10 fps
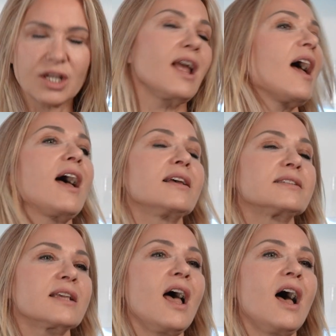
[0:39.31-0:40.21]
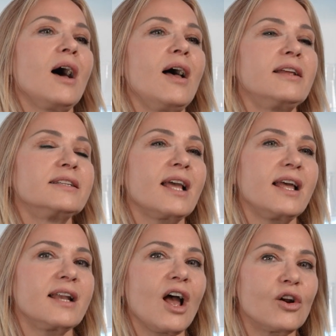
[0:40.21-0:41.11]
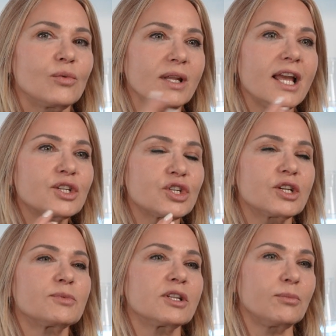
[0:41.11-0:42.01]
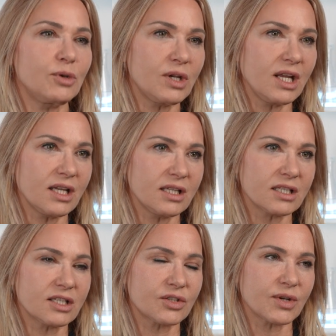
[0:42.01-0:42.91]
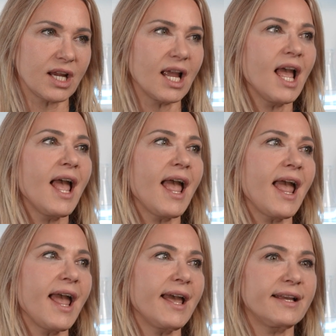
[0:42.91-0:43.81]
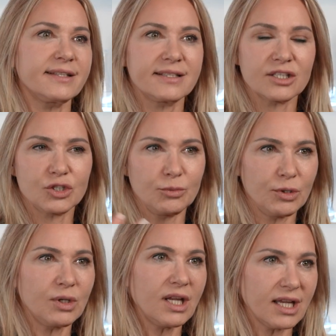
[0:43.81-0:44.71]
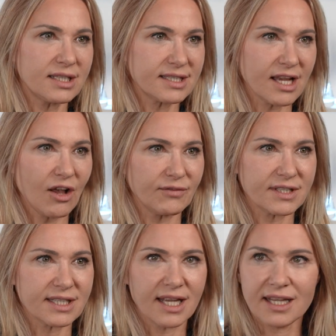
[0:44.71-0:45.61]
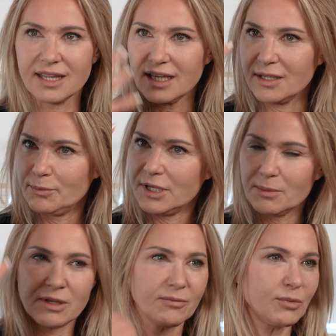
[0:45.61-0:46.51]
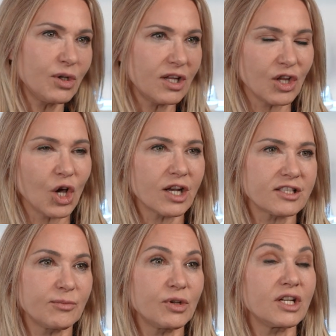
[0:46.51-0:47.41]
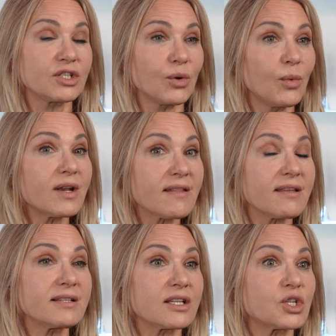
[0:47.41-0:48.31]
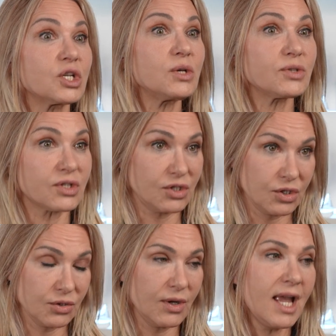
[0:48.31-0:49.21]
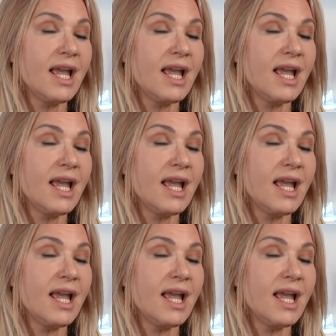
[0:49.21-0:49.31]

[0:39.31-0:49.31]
she has and her relationship to the beauty industry and to beauty itself. It's like the epitome of beauty, the goddess of beauty. So one of the things that she used to do